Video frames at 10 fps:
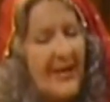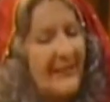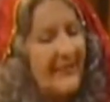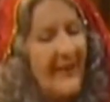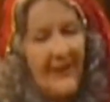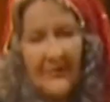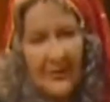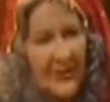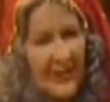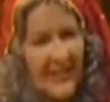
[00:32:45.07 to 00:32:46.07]
have quite the
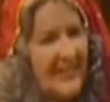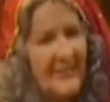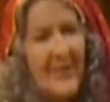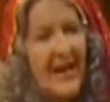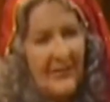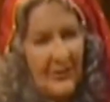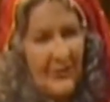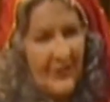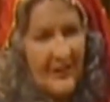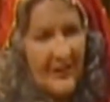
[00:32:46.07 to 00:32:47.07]
life she Ugh,
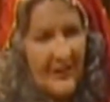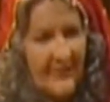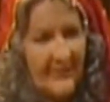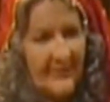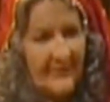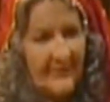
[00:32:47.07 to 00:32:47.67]
imagines. Teresa.